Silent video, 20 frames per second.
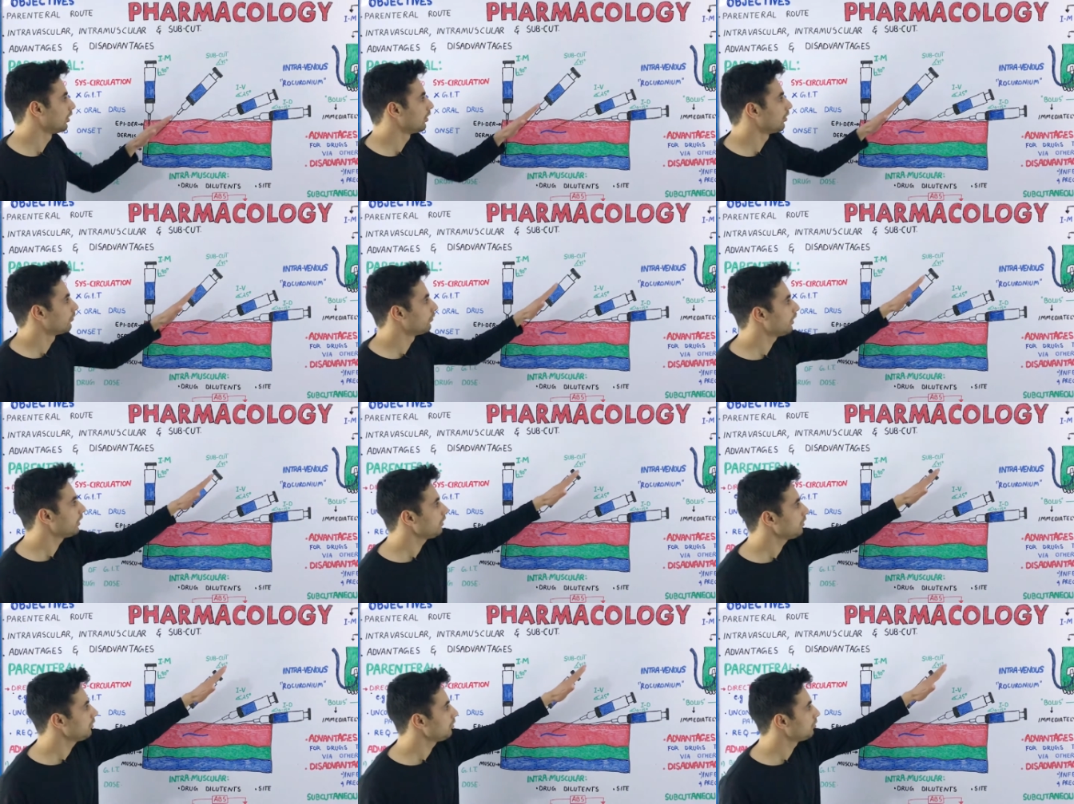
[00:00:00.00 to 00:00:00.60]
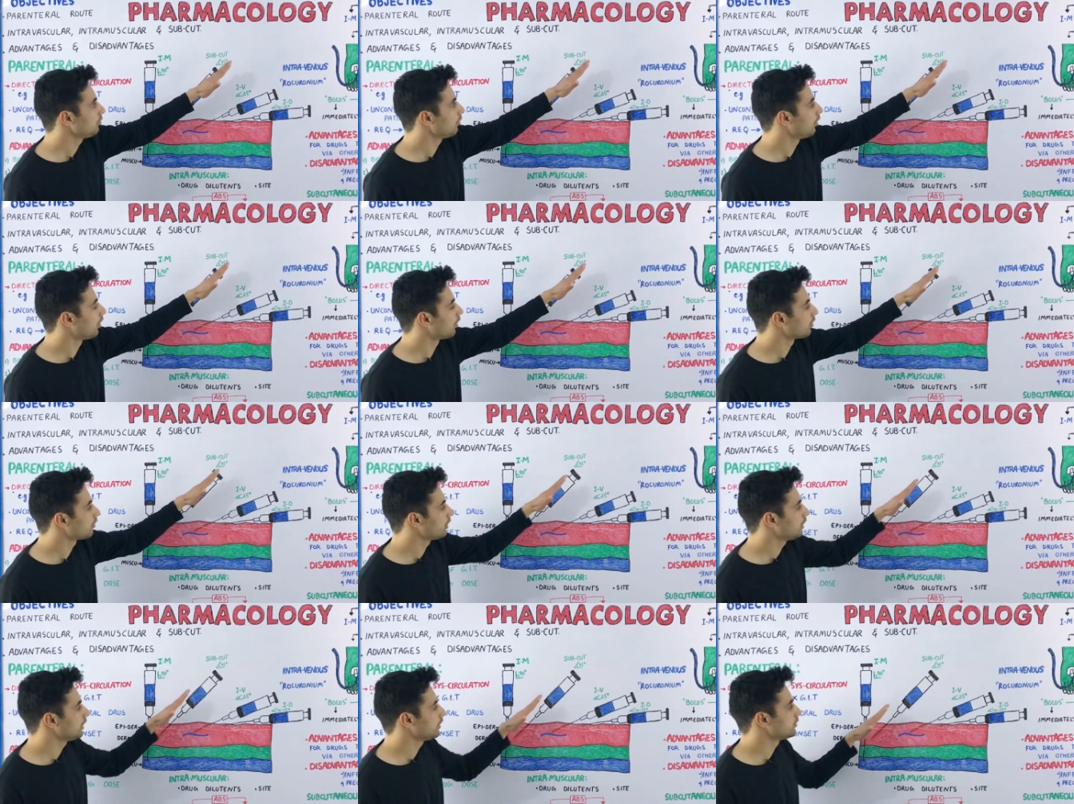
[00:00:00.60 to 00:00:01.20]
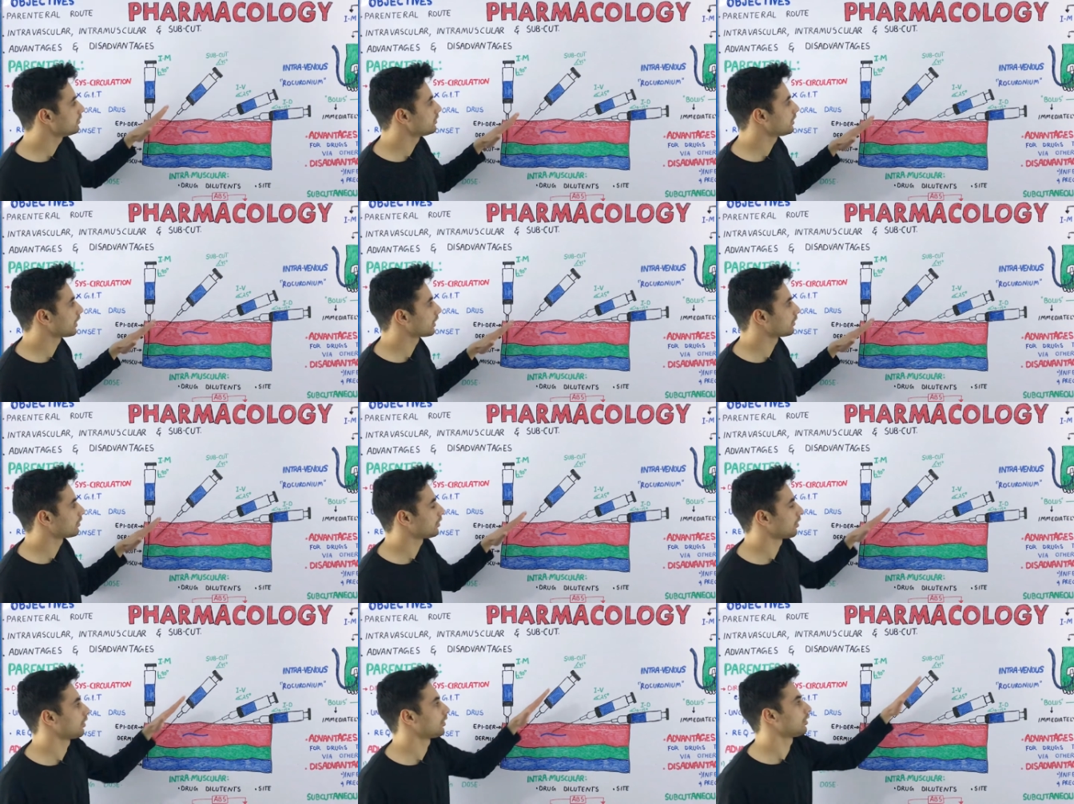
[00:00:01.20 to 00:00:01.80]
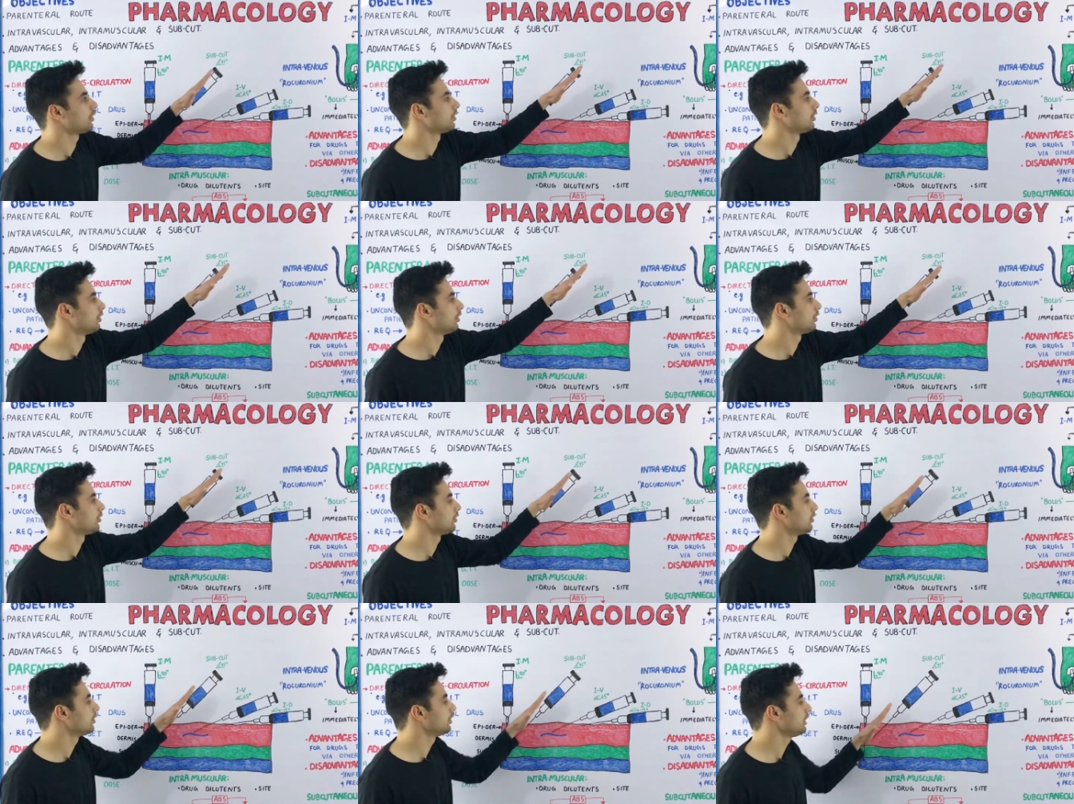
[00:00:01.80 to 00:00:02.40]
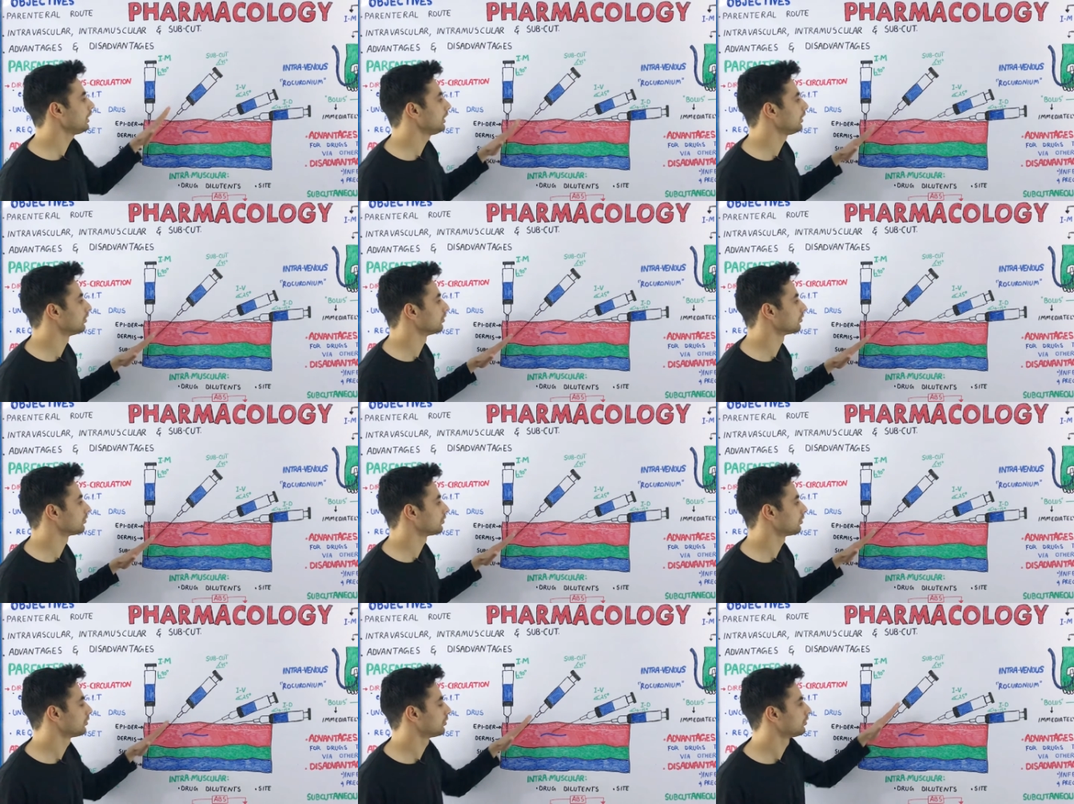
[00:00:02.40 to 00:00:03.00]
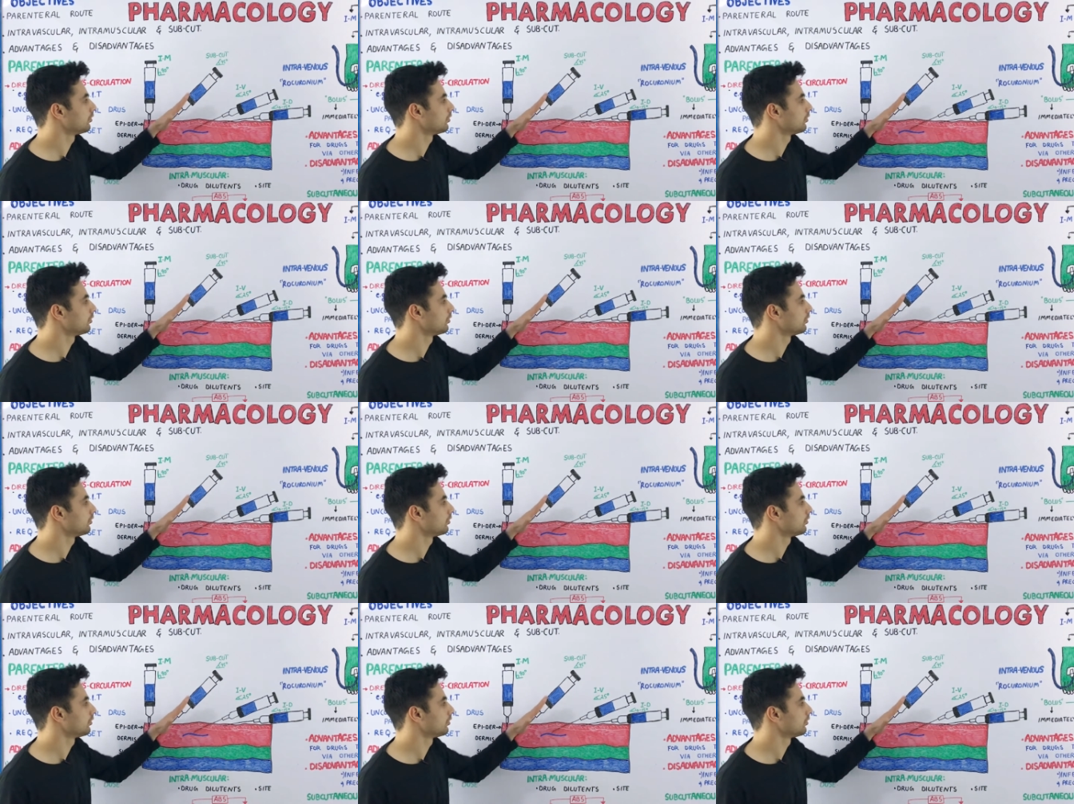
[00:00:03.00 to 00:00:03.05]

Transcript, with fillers: When you are injecting the needle,